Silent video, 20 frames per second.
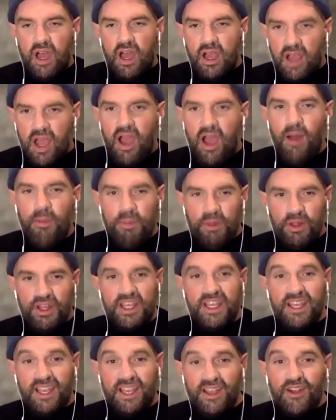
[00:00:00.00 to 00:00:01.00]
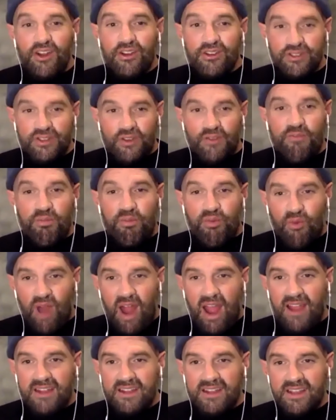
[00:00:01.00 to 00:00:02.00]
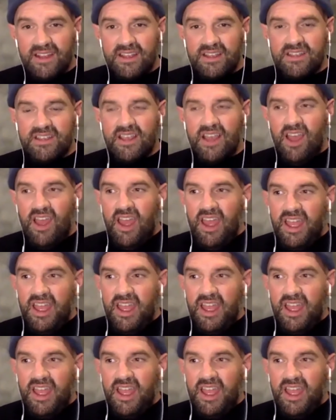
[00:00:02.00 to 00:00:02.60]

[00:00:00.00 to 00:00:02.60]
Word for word: a couple of years of practice